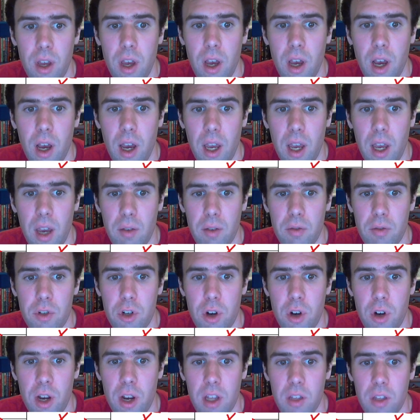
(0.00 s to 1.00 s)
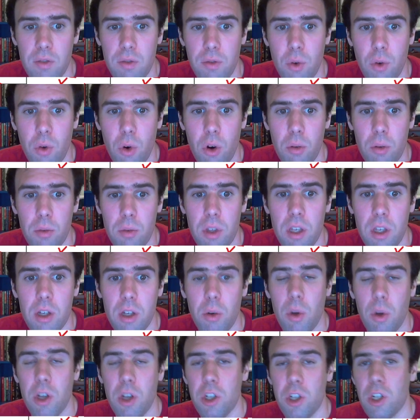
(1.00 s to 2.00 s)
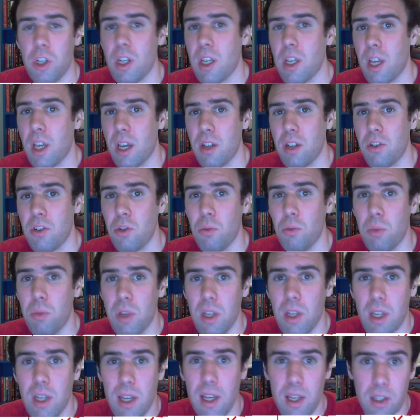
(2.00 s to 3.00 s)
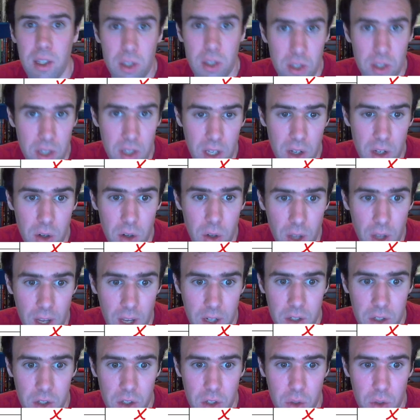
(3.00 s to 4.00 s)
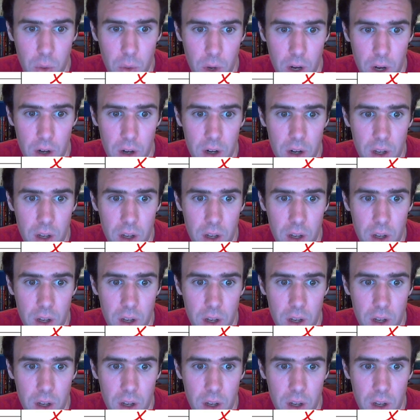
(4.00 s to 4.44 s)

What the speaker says: I have transformed the equation again to be a single x squared.